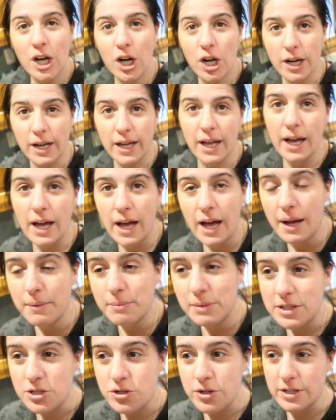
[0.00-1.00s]
All right,
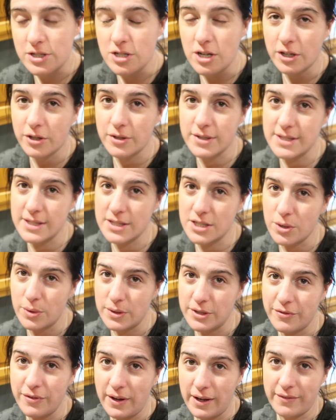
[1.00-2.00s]
I'm gonna try and talk Chris into
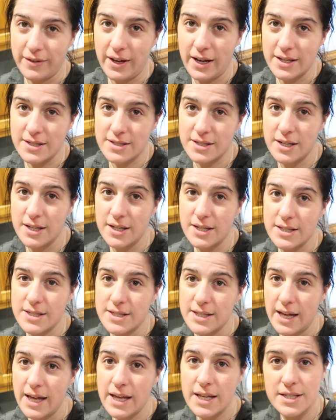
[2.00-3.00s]
going to Five Guys because
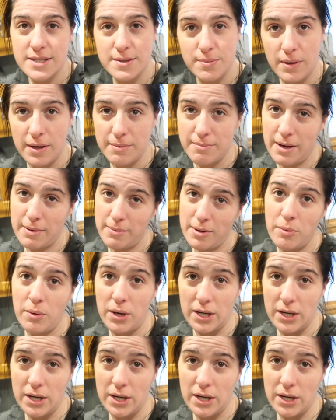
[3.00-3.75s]
that is what Mama